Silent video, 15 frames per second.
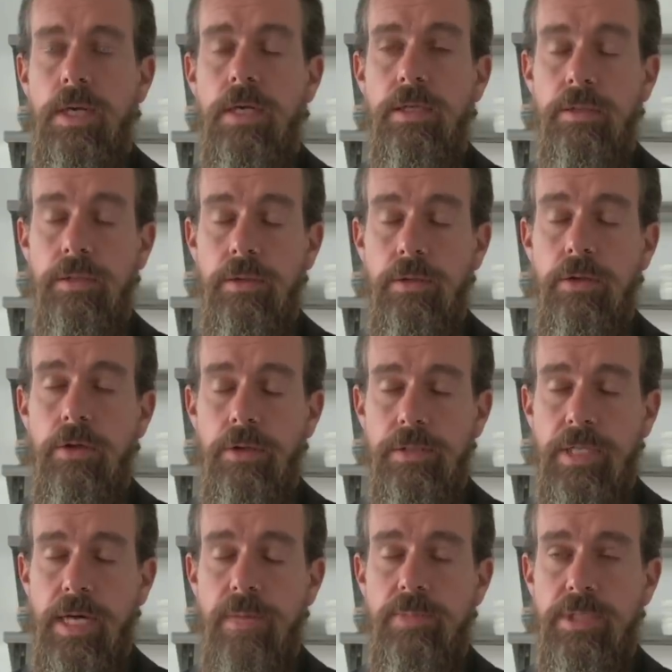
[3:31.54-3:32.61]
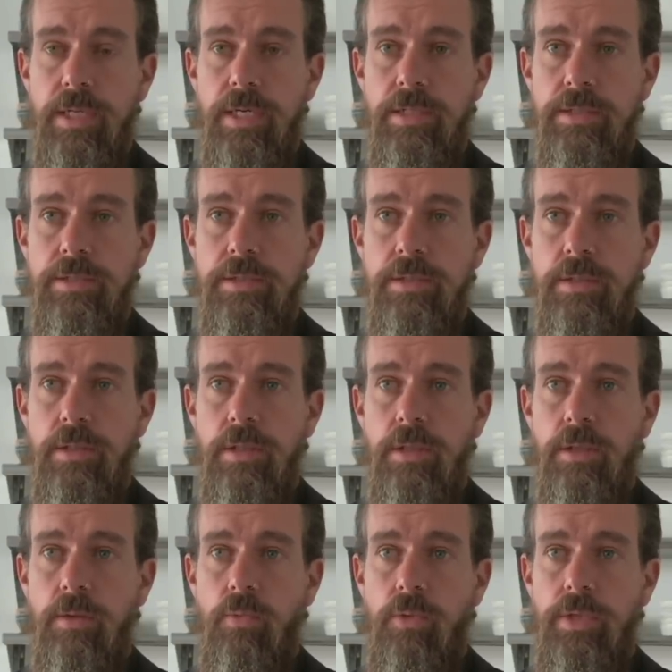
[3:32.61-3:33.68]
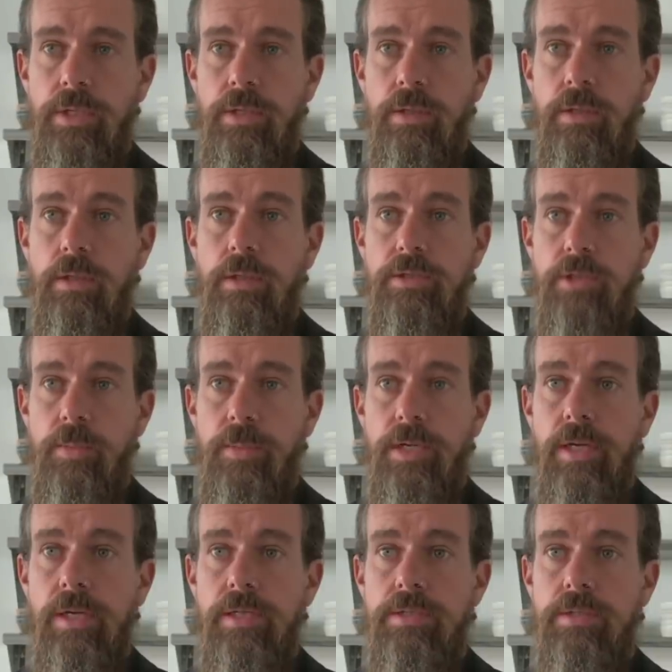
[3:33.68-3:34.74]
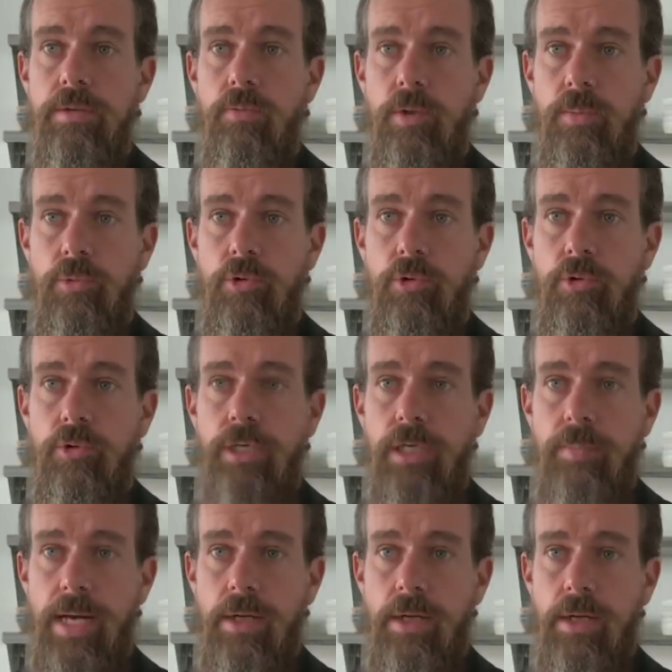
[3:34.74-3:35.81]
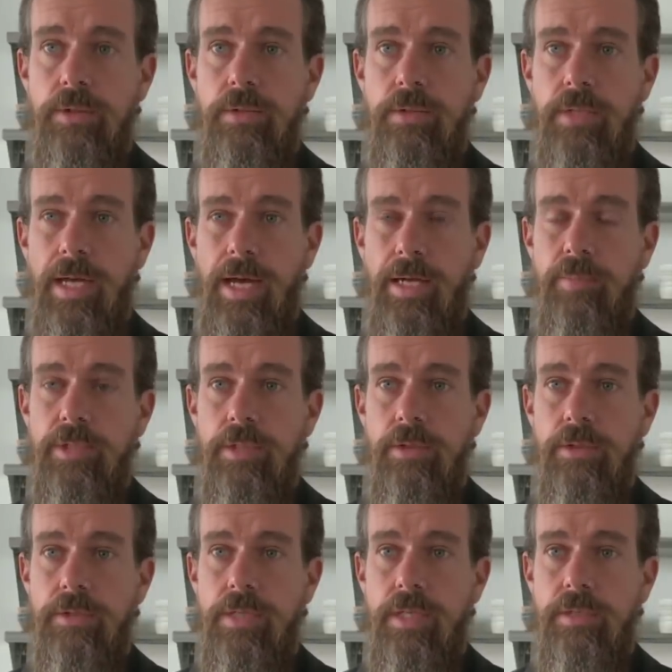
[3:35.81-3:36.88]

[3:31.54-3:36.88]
And in the New York Times case, we interpreted it as reporting about the hacked materials.